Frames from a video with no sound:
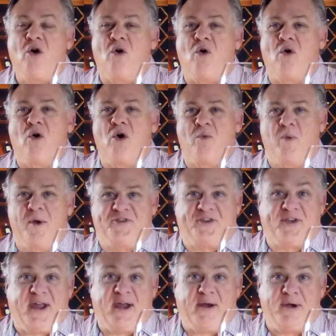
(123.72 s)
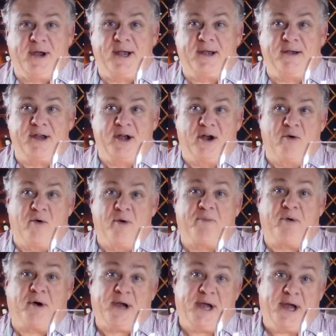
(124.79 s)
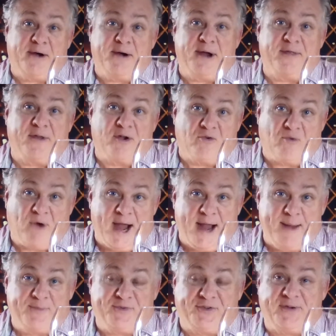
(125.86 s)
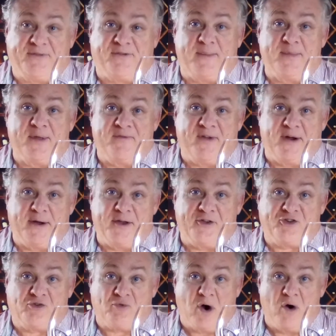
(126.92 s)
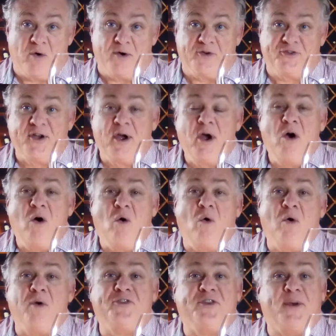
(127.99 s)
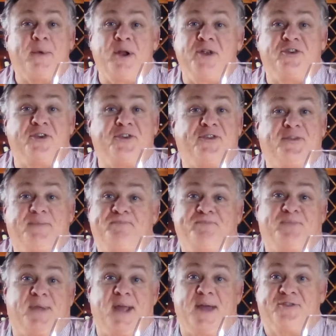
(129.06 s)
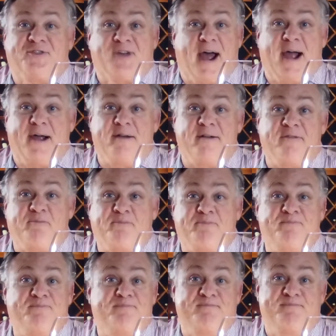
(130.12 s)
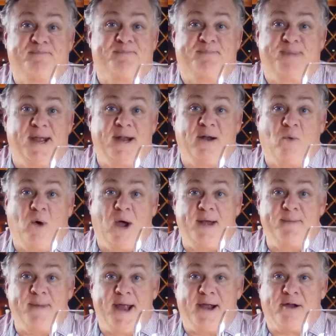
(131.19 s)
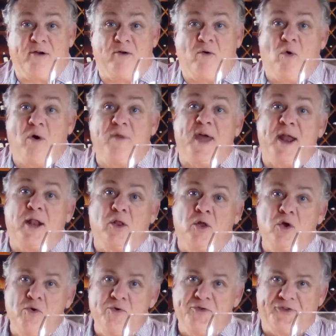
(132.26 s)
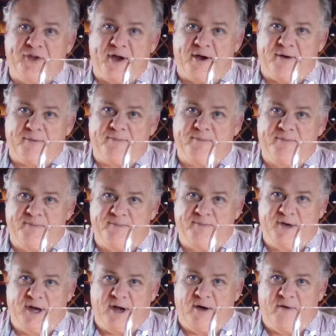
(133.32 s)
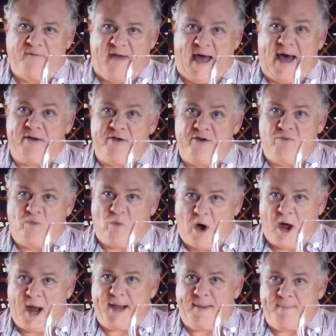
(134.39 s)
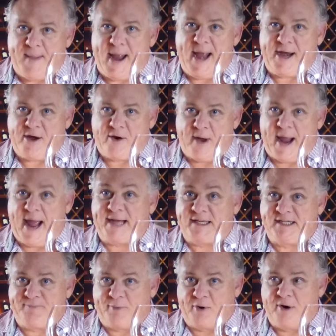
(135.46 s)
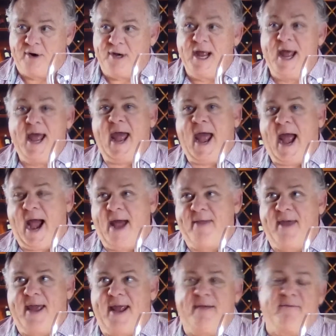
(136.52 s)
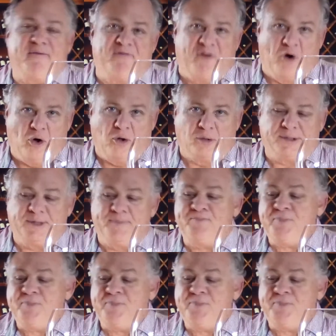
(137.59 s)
or with securing, you know, or procuring the grapes from the various growers, or somebody just is tired of being a winemaker, or they lose their, you know, valued winemaker expert and they fold.